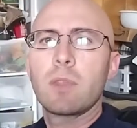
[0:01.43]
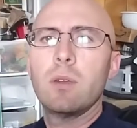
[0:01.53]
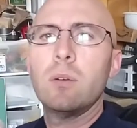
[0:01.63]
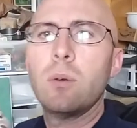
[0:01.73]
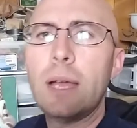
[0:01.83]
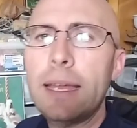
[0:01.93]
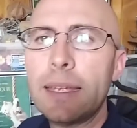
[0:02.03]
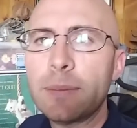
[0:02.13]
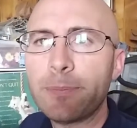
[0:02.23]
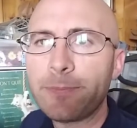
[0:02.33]
Oh,
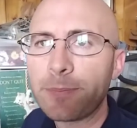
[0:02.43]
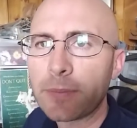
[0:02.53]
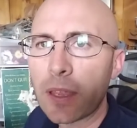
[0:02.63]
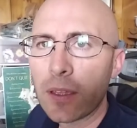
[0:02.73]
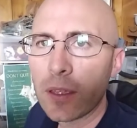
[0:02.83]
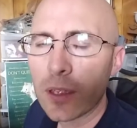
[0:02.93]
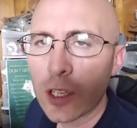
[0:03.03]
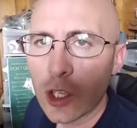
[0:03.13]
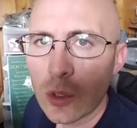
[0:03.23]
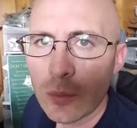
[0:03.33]
hi.
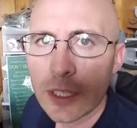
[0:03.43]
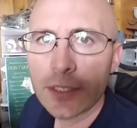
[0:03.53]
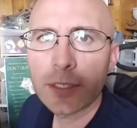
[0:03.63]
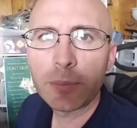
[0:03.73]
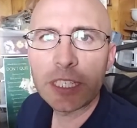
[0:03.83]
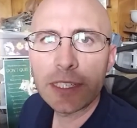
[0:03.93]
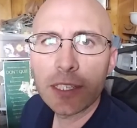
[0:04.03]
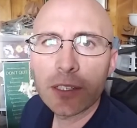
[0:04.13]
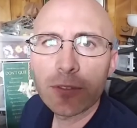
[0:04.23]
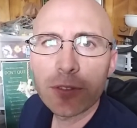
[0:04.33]
You must be
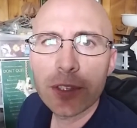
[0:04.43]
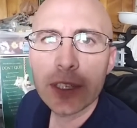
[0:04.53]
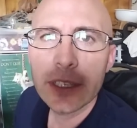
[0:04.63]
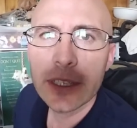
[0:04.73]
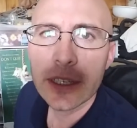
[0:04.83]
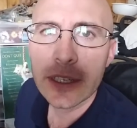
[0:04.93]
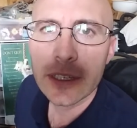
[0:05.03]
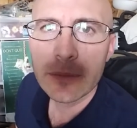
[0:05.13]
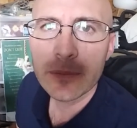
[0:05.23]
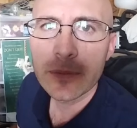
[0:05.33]
here for
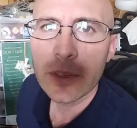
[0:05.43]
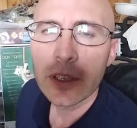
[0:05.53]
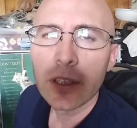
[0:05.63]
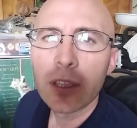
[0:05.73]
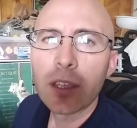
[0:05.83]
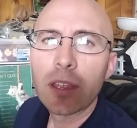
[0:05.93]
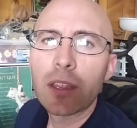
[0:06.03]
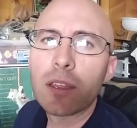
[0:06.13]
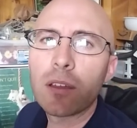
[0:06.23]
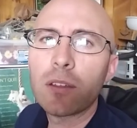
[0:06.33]
the
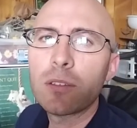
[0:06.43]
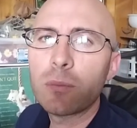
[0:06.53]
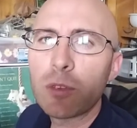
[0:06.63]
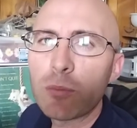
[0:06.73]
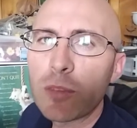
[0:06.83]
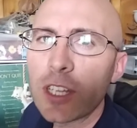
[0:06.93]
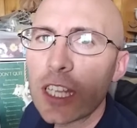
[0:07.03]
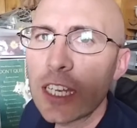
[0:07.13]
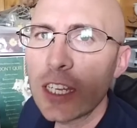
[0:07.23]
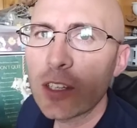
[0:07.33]
Ultimate
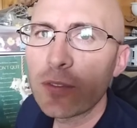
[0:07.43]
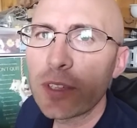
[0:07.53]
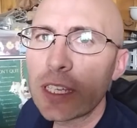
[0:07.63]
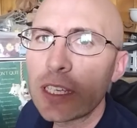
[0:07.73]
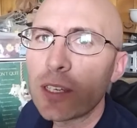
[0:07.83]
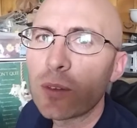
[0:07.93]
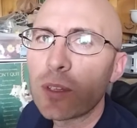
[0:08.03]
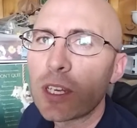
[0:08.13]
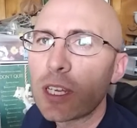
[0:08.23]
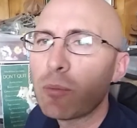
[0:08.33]
Millennial video
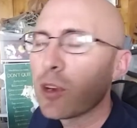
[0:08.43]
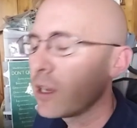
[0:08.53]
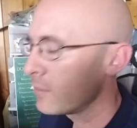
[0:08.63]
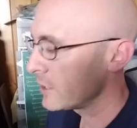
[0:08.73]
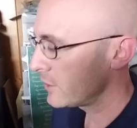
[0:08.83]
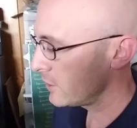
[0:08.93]
that I promised